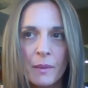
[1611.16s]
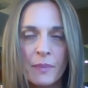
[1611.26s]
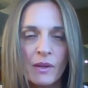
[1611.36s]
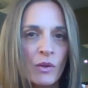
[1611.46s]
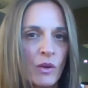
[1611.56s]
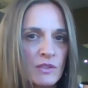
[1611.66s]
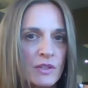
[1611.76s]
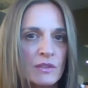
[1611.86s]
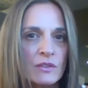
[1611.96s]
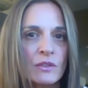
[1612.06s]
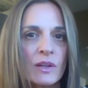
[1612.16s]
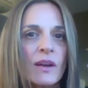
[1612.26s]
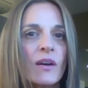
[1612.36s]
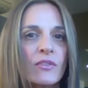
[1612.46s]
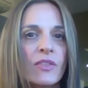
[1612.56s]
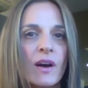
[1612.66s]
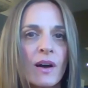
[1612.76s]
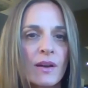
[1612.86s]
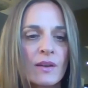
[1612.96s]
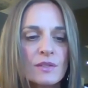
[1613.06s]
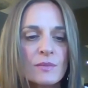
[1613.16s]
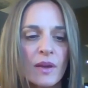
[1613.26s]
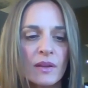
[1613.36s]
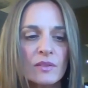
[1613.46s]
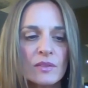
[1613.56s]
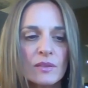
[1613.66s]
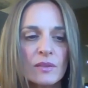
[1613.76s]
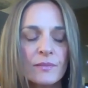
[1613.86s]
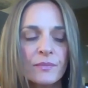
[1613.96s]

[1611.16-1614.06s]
but not to the degree of the hard aspects.